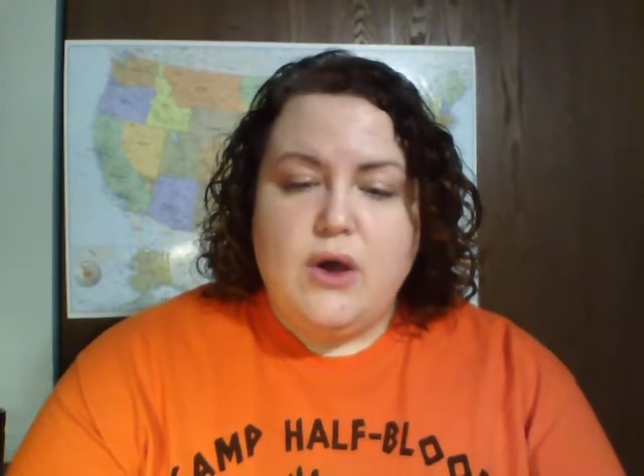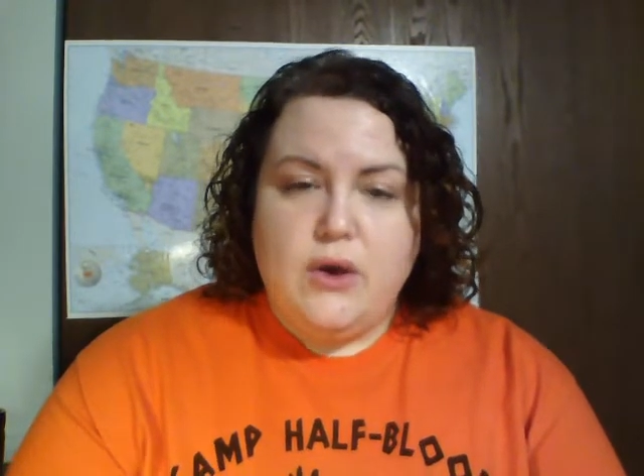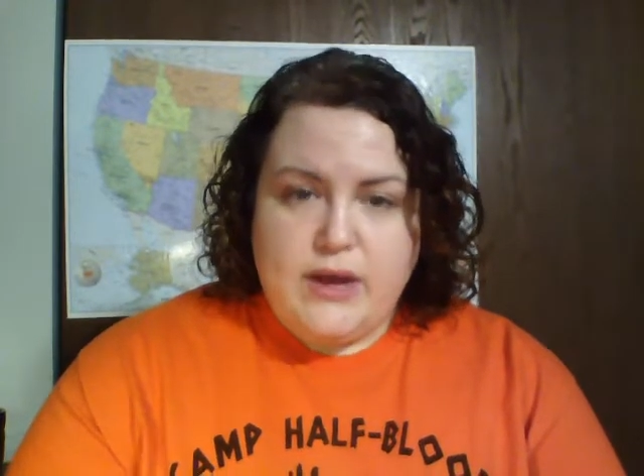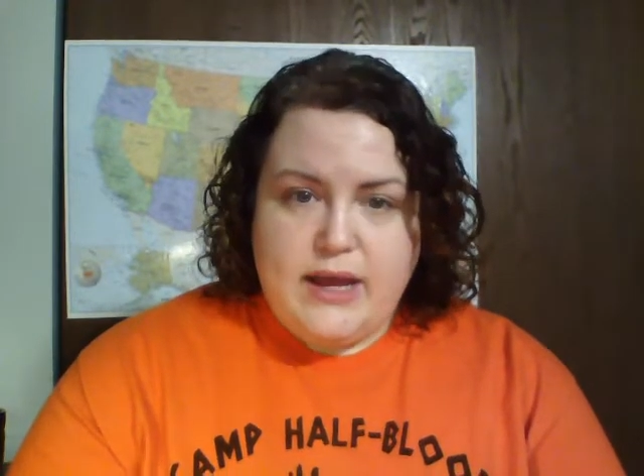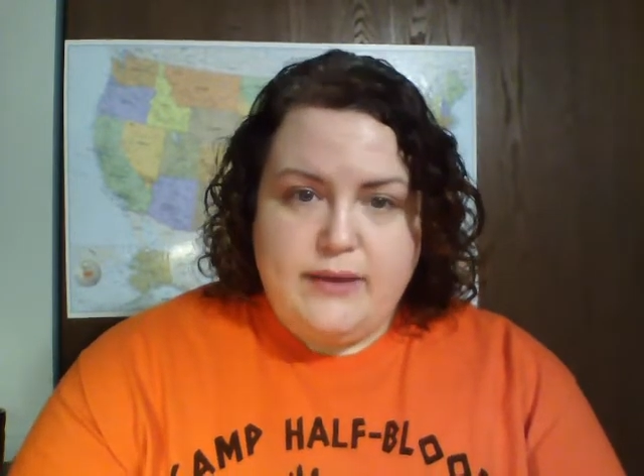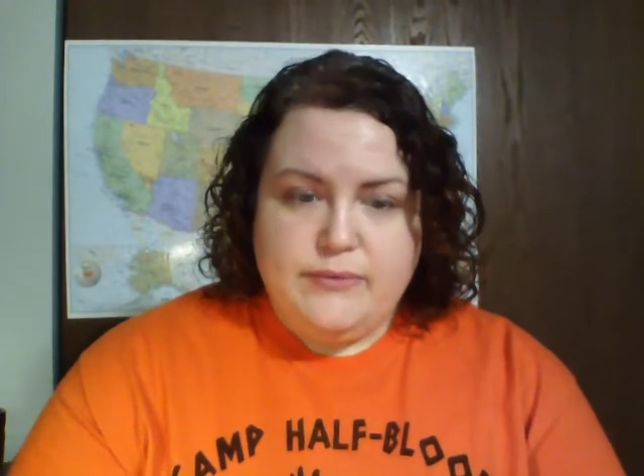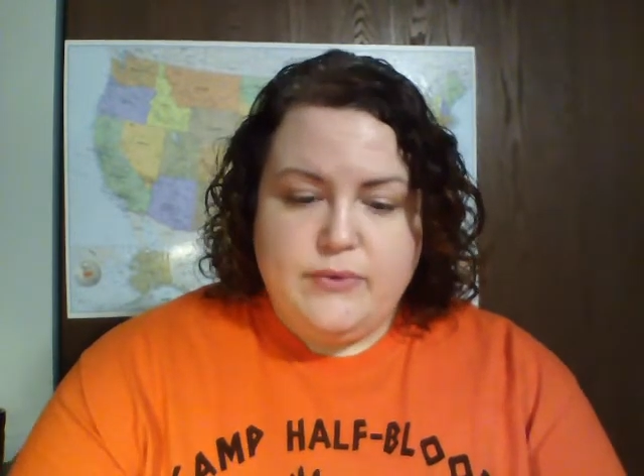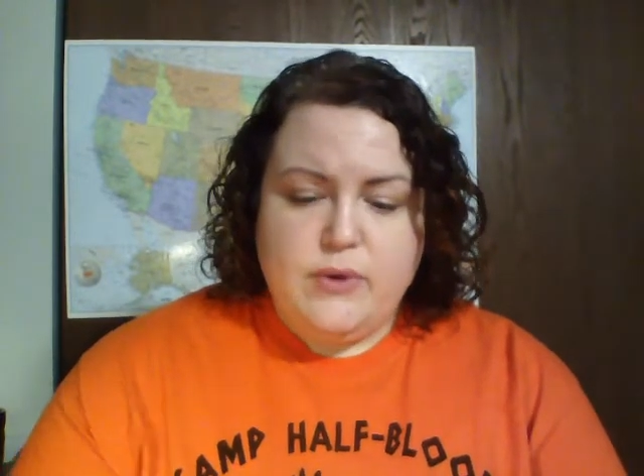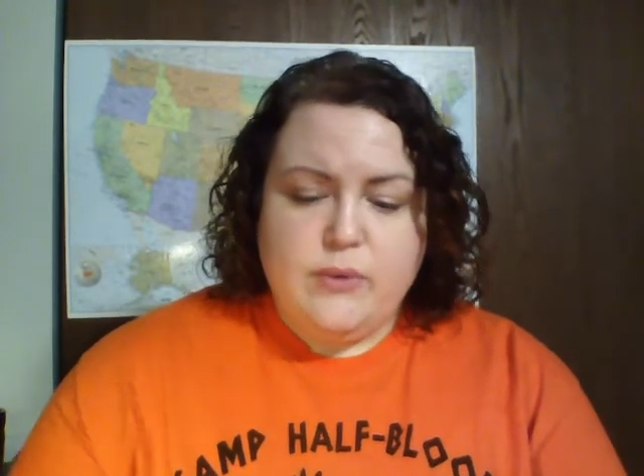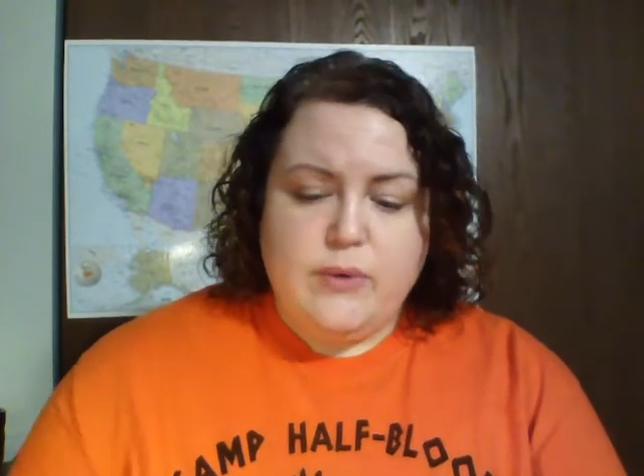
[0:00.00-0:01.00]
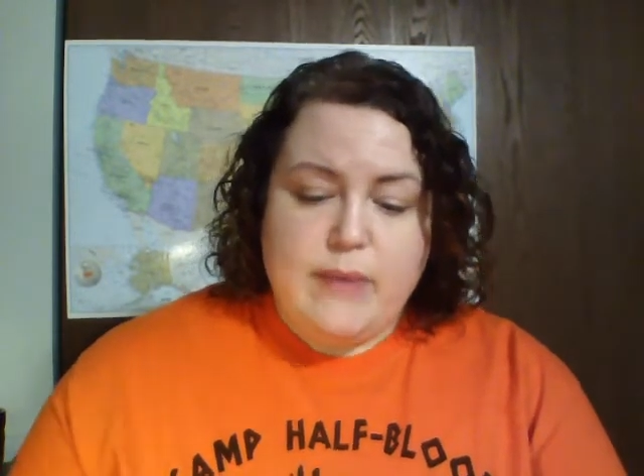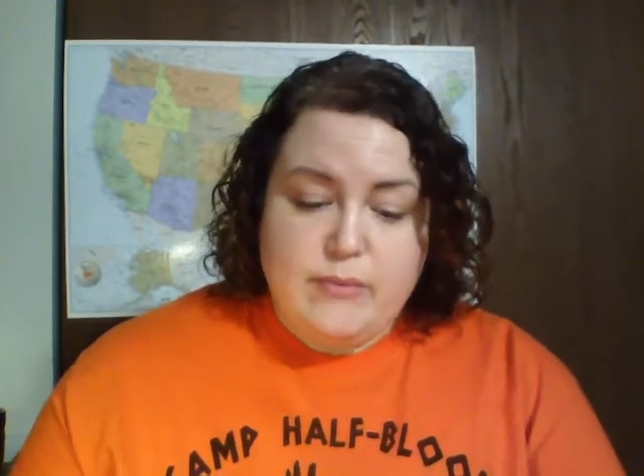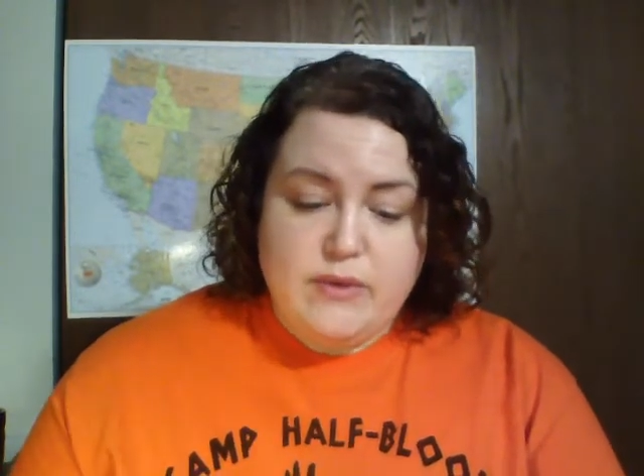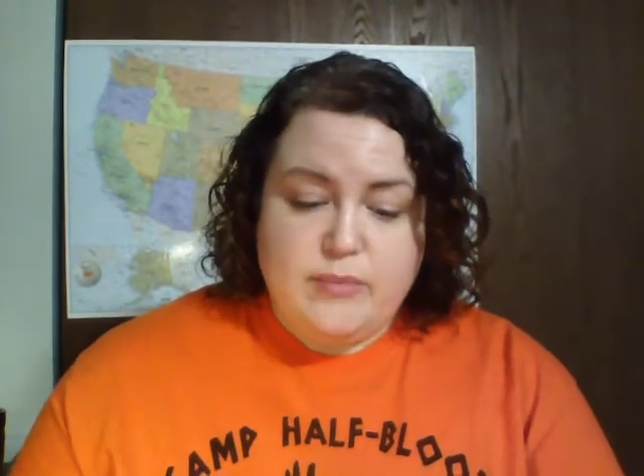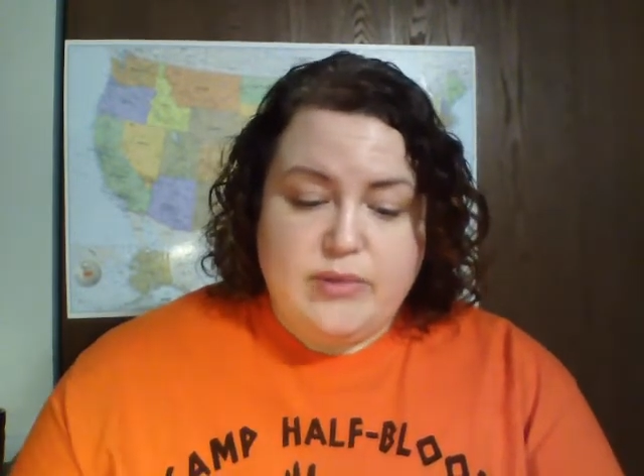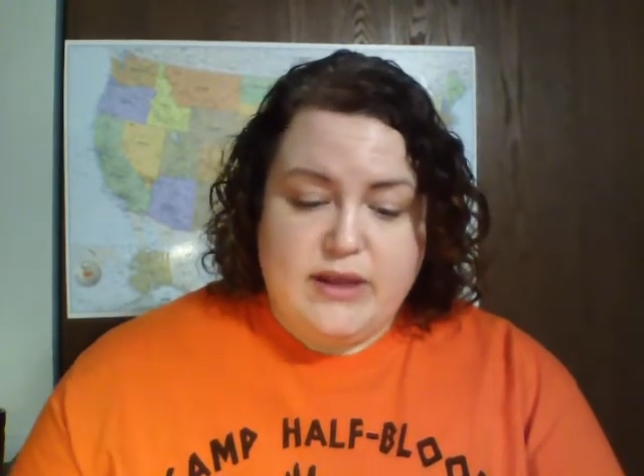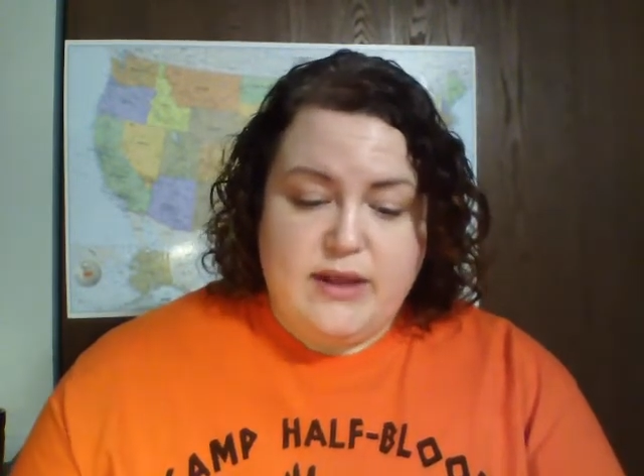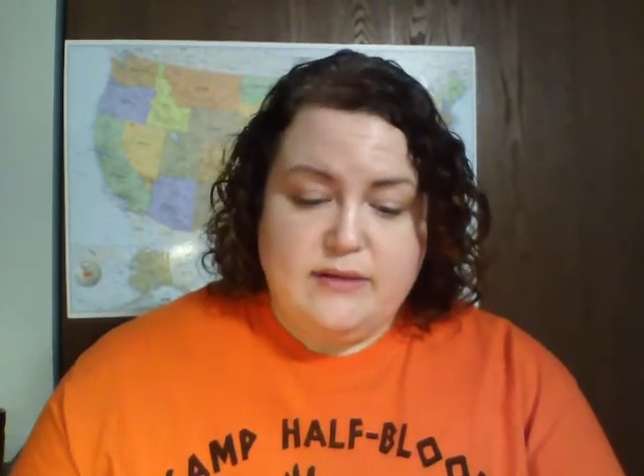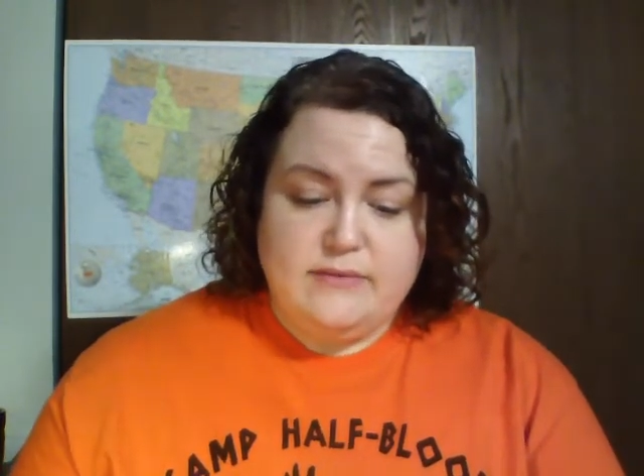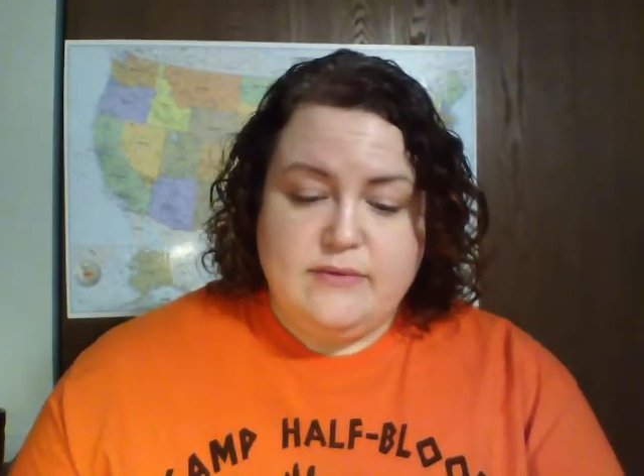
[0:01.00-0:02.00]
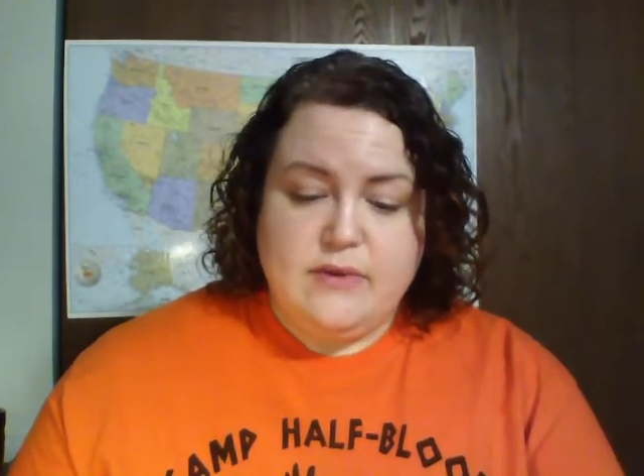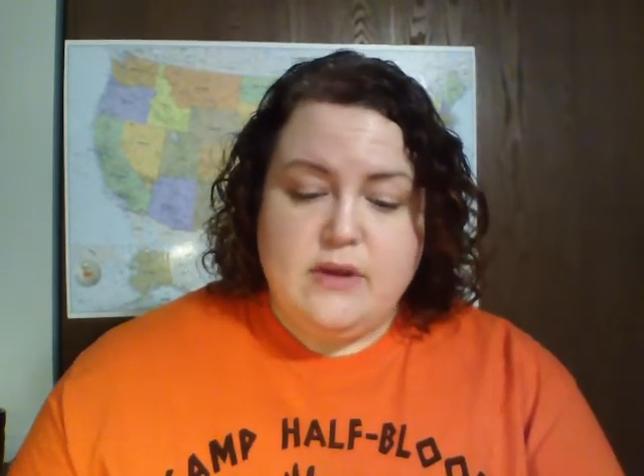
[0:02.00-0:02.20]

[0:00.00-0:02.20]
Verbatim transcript: Okay, remember the plan.